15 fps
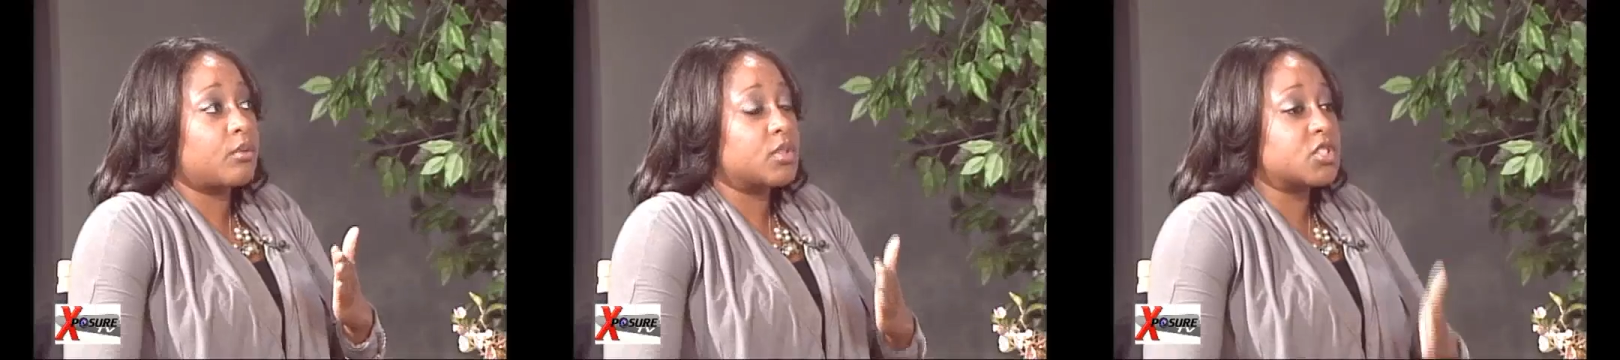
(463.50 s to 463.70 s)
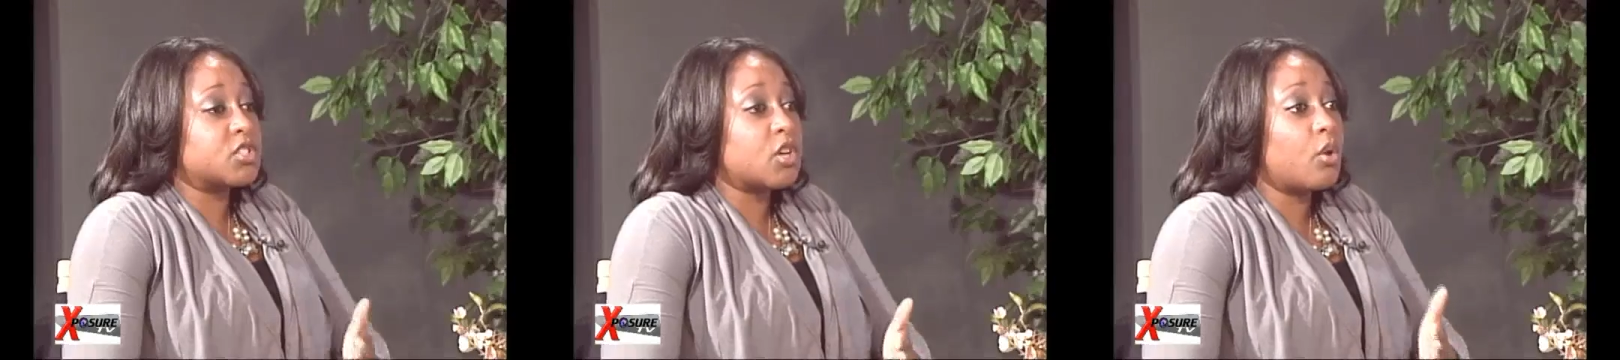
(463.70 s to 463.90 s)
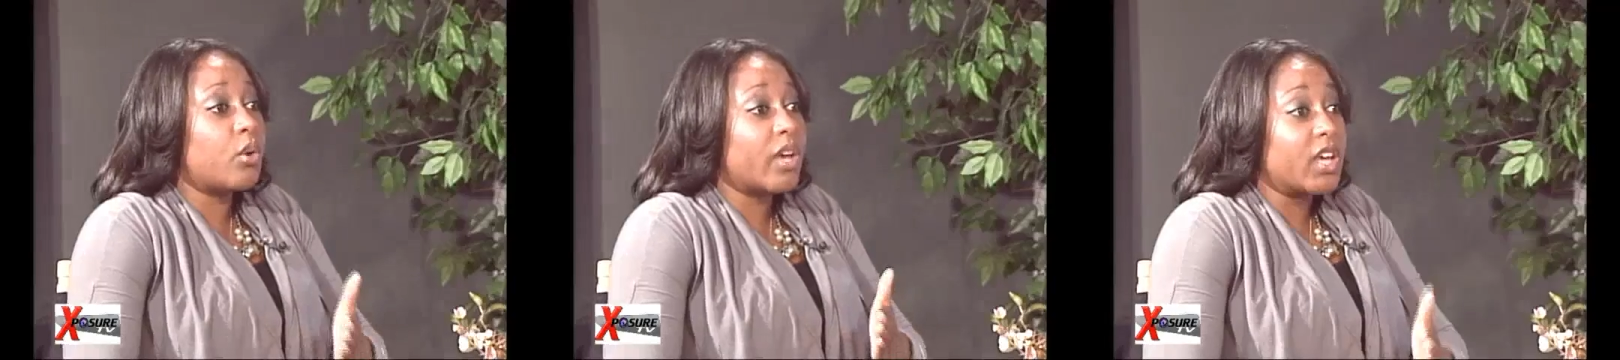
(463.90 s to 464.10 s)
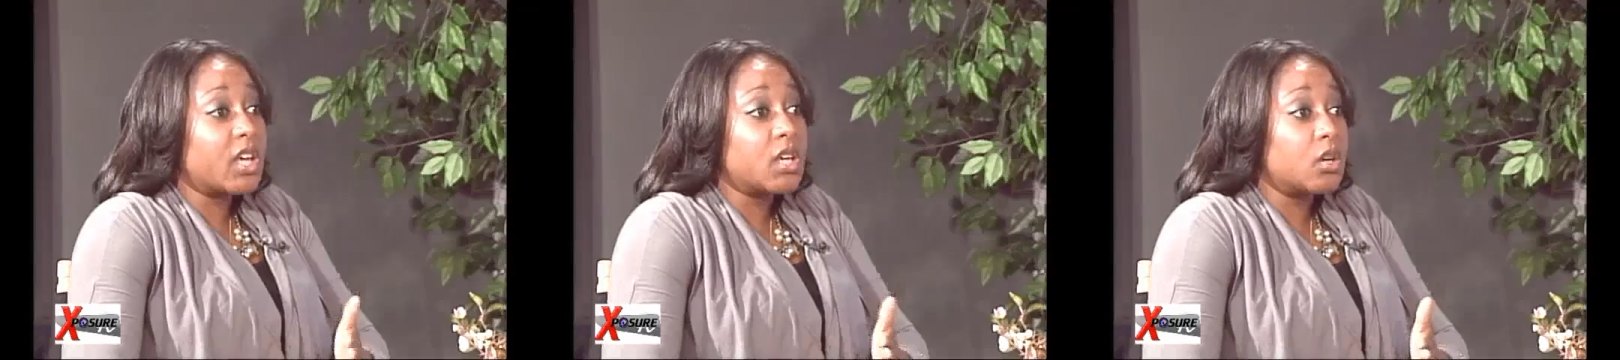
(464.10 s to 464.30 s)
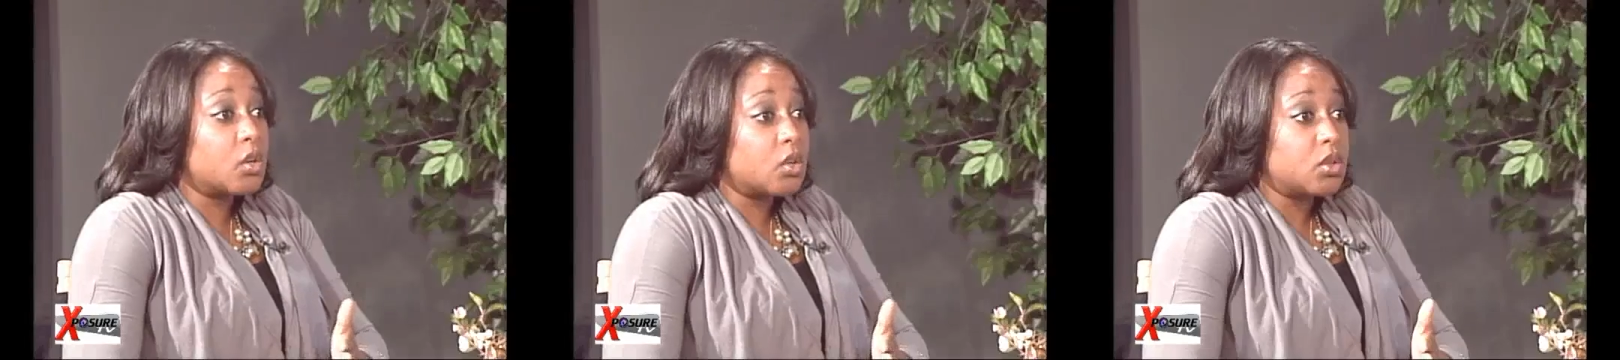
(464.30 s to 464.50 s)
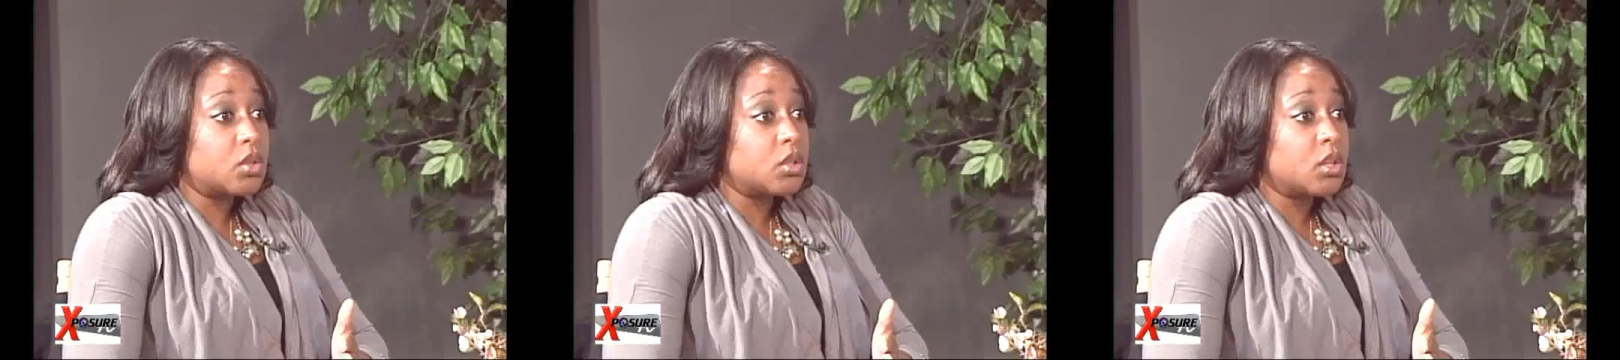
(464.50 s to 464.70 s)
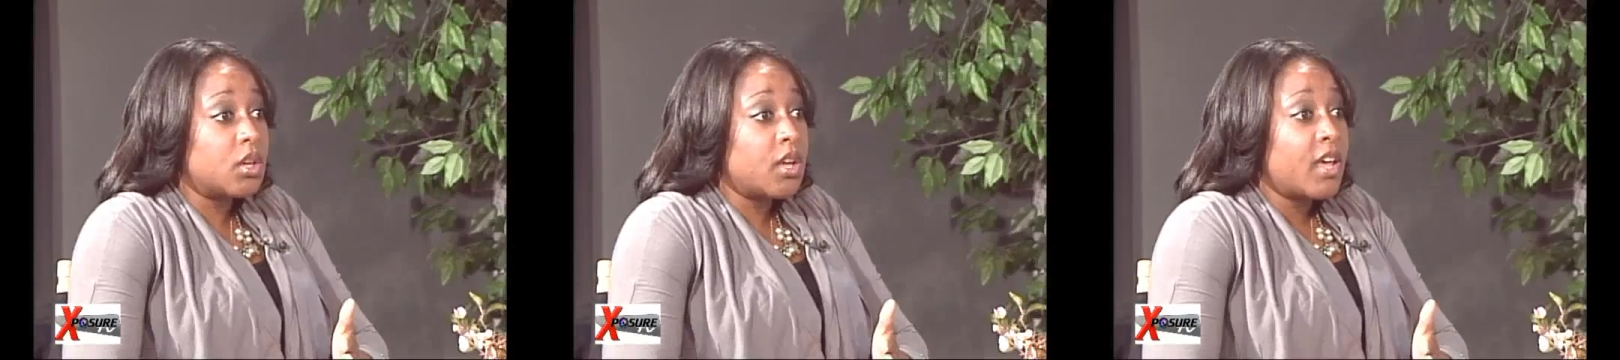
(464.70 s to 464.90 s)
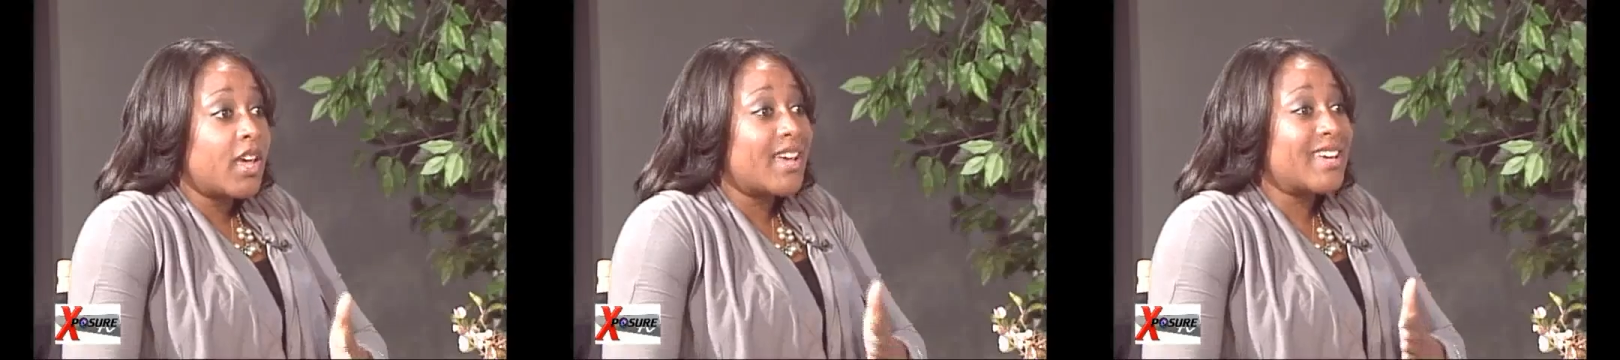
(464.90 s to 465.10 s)
so ill,
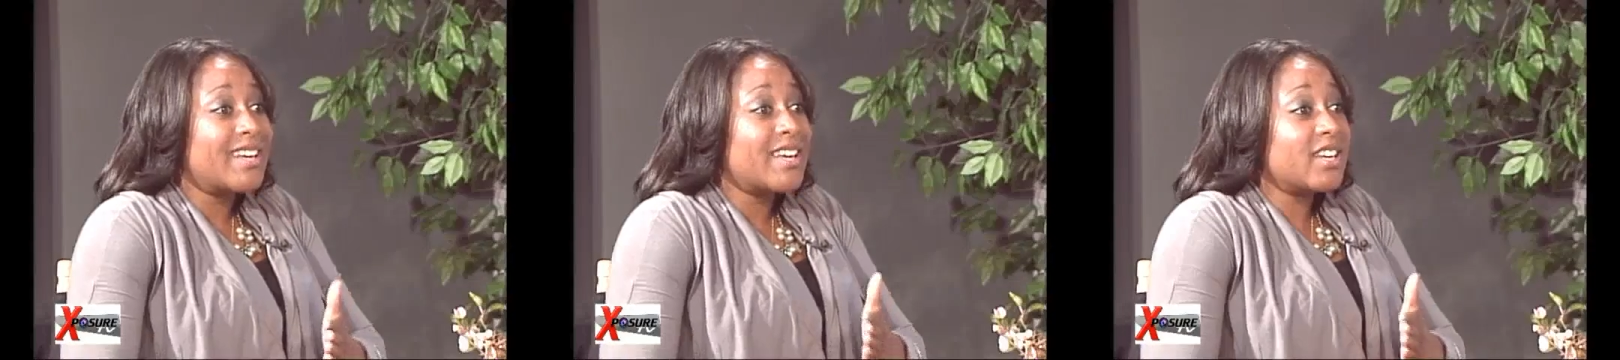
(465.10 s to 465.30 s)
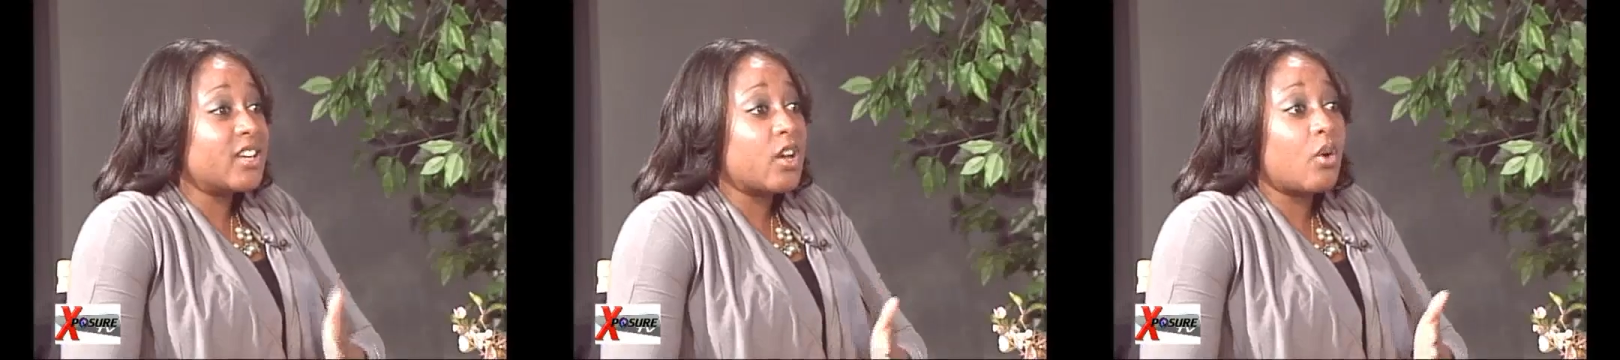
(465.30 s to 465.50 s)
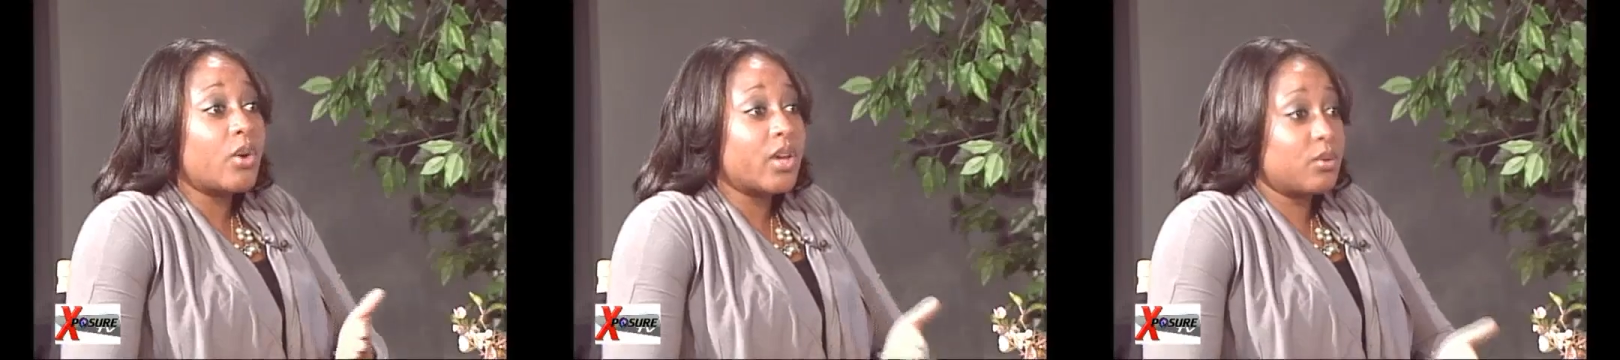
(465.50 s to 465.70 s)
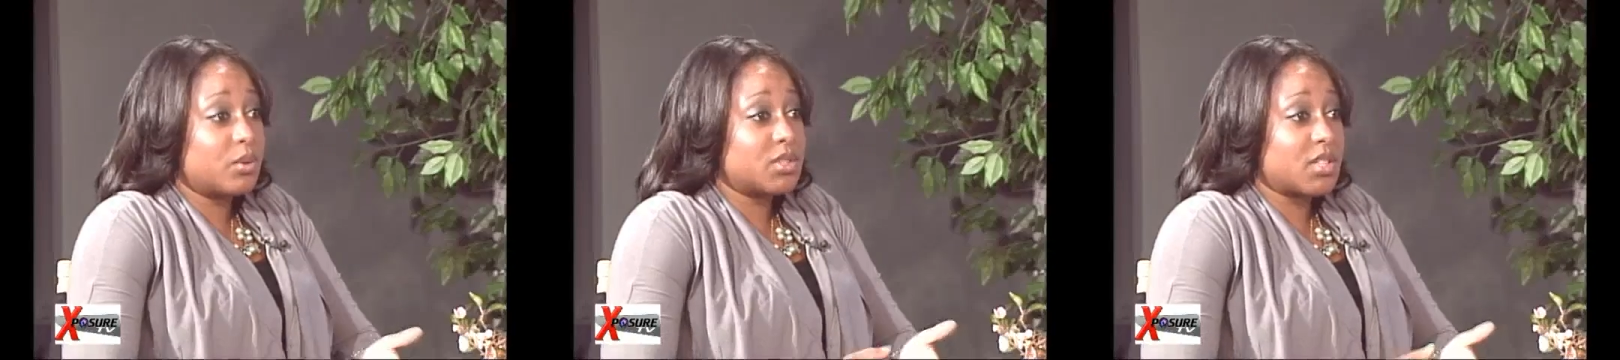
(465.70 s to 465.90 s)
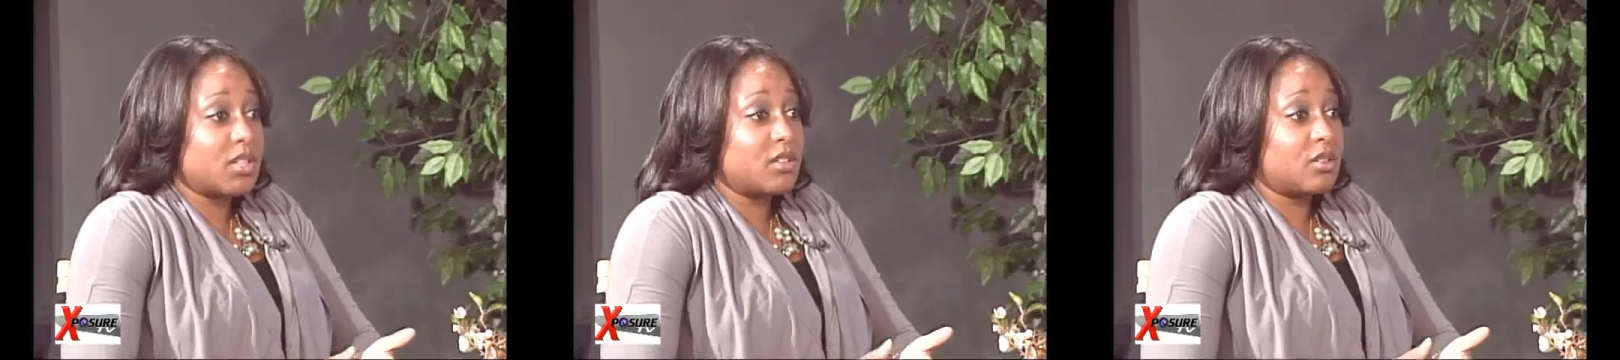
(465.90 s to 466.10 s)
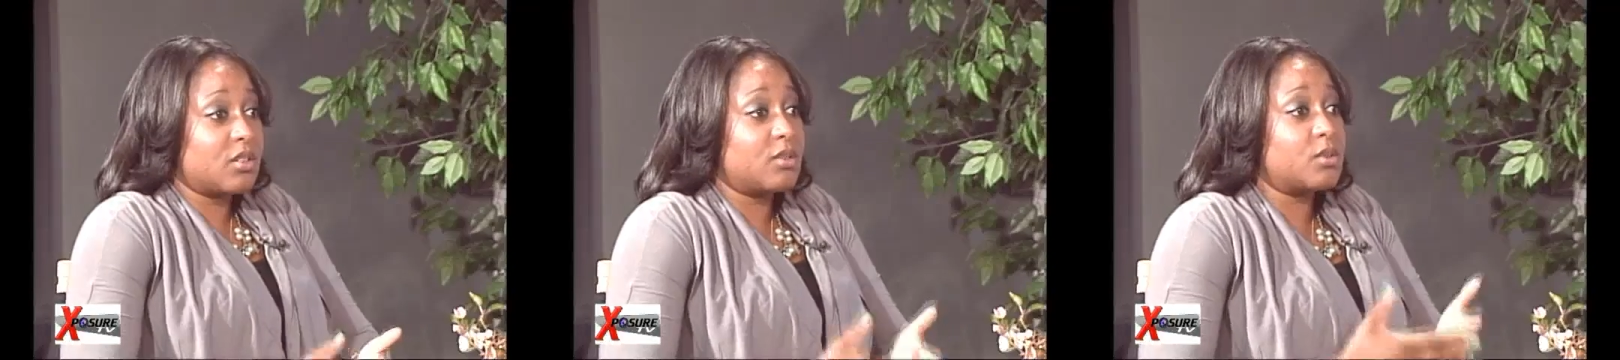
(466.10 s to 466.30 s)
he didn't know he was ill.